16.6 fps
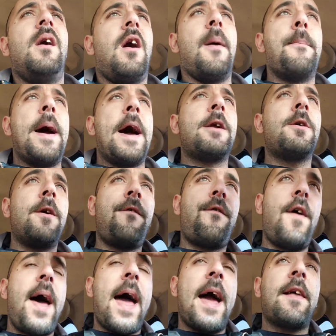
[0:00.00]
Matter of
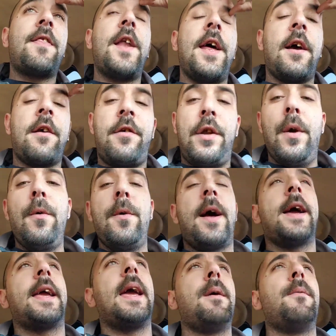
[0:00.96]
fact, the next tune
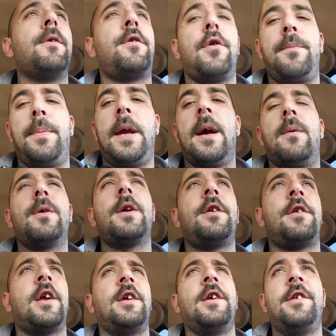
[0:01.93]
I get, which will be a
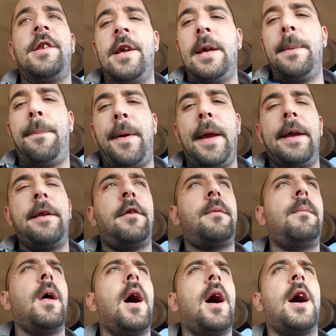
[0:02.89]

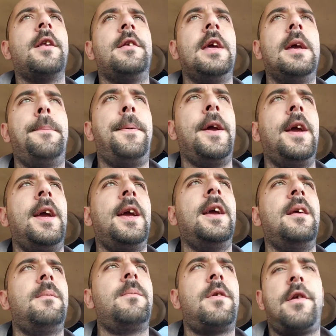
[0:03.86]

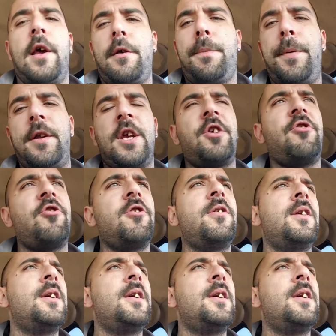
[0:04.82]
DP6 position,